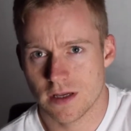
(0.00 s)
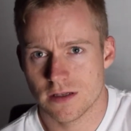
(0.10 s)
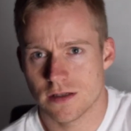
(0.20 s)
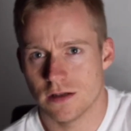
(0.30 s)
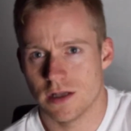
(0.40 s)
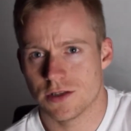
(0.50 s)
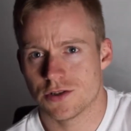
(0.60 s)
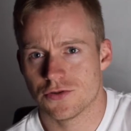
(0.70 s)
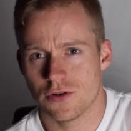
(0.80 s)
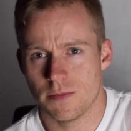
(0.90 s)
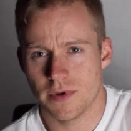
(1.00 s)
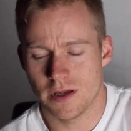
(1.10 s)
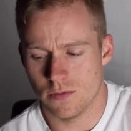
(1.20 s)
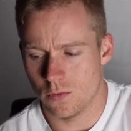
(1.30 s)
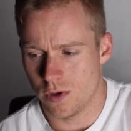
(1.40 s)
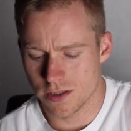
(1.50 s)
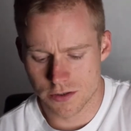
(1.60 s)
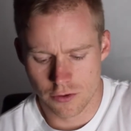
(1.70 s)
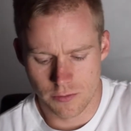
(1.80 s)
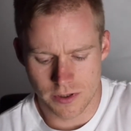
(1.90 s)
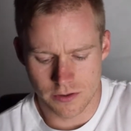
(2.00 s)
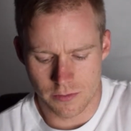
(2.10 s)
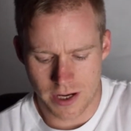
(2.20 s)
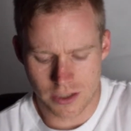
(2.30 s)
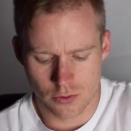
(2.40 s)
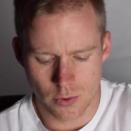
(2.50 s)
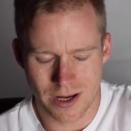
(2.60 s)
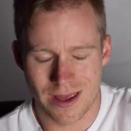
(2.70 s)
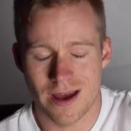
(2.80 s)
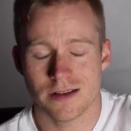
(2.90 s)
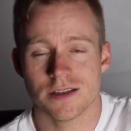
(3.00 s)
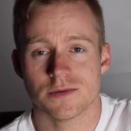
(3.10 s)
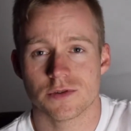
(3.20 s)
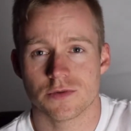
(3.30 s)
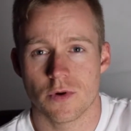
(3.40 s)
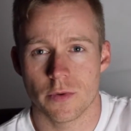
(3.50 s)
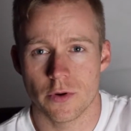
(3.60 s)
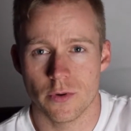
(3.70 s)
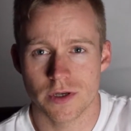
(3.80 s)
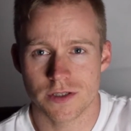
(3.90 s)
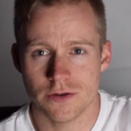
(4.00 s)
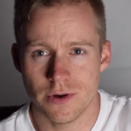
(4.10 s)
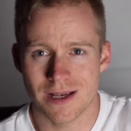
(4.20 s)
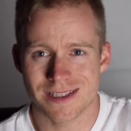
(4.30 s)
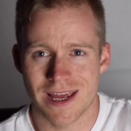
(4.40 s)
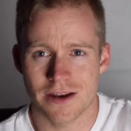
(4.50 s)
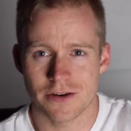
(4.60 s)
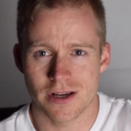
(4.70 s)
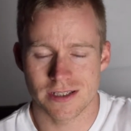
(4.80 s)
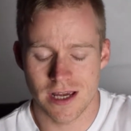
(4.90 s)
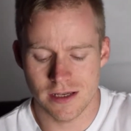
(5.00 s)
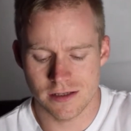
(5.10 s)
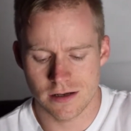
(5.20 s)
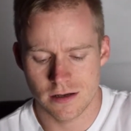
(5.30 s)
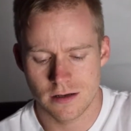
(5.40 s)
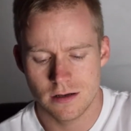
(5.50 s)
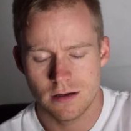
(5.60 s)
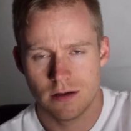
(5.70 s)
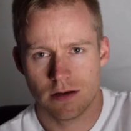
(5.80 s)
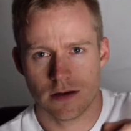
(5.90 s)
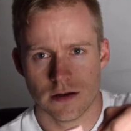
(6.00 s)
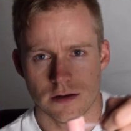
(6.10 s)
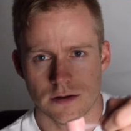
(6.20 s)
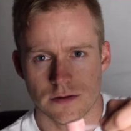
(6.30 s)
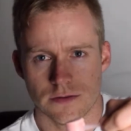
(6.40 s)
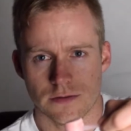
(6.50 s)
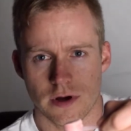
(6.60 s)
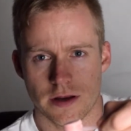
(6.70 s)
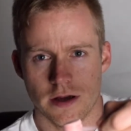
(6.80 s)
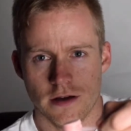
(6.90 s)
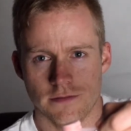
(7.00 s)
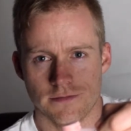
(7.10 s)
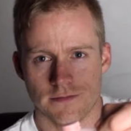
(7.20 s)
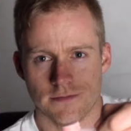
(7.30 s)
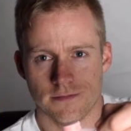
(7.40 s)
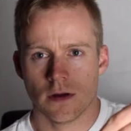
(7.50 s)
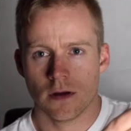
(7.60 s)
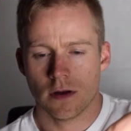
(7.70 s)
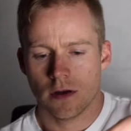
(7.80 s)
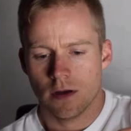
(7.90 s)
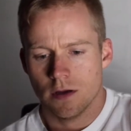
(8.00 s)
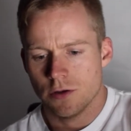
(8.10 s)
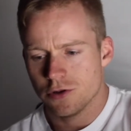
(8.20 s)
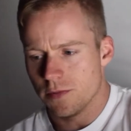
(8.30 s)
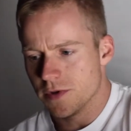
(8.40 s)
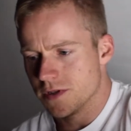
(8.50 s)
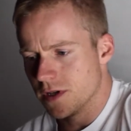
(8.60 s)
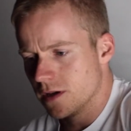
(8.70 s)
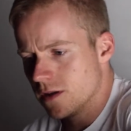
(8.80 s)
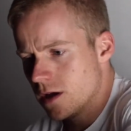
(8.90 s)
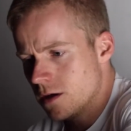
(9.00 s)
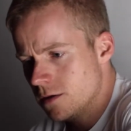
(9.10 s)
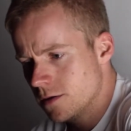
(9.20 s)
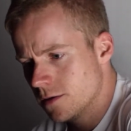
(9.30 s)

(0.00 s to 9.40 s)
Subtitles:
So let's drop in 1 scoop into about 20 ounces, which is what we always do, our standardized test. Right here. Drop this thing in there.